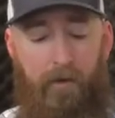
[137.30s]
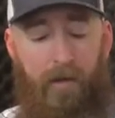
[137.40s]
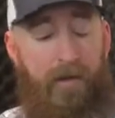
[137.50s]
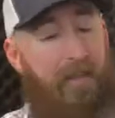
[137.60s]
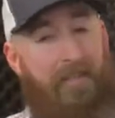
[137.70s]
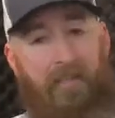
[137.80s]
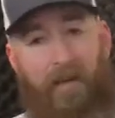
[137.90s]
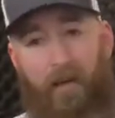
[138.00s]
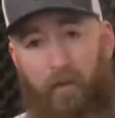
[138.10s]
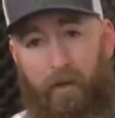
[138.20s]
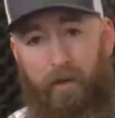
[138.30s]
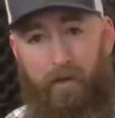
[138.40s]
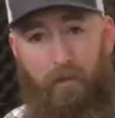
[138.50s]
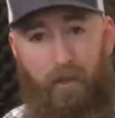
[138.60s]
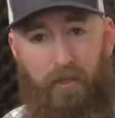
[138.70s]
It doesn't take up nearly
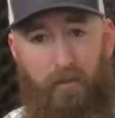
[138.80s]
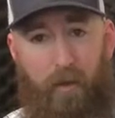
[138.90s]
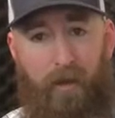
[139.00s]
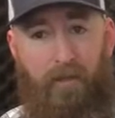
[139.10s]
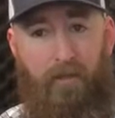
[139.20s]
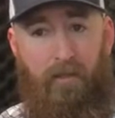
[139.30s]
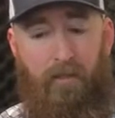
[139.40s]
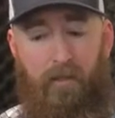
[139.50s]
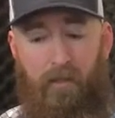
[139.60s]
as much space.